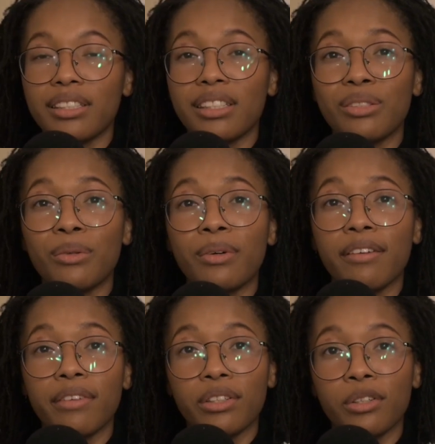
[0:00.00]
I don't
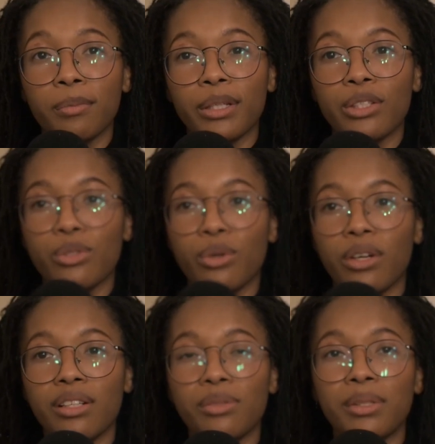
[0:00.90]
have underbed
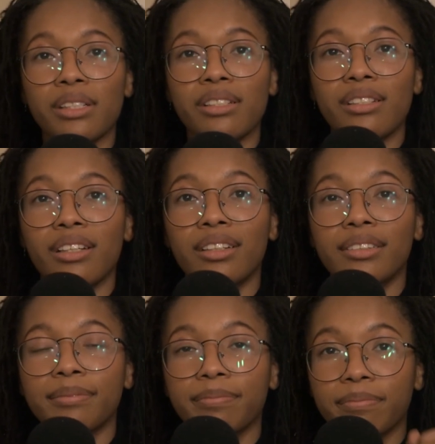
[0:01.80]
storage, which
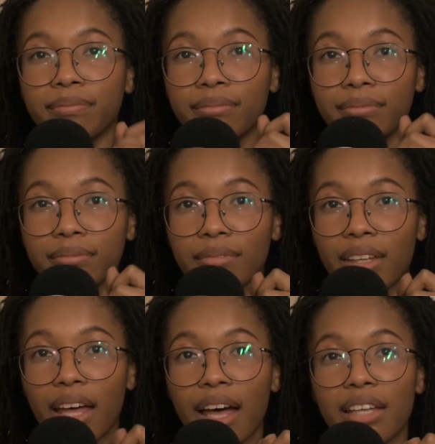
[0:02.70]

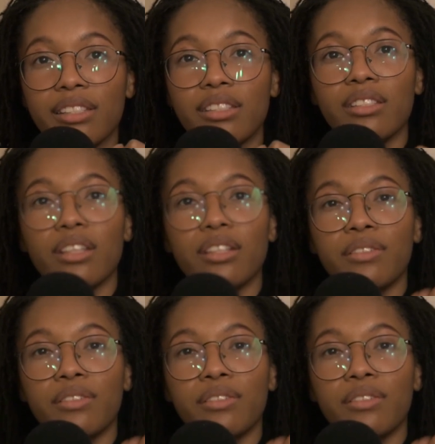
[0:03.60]
has such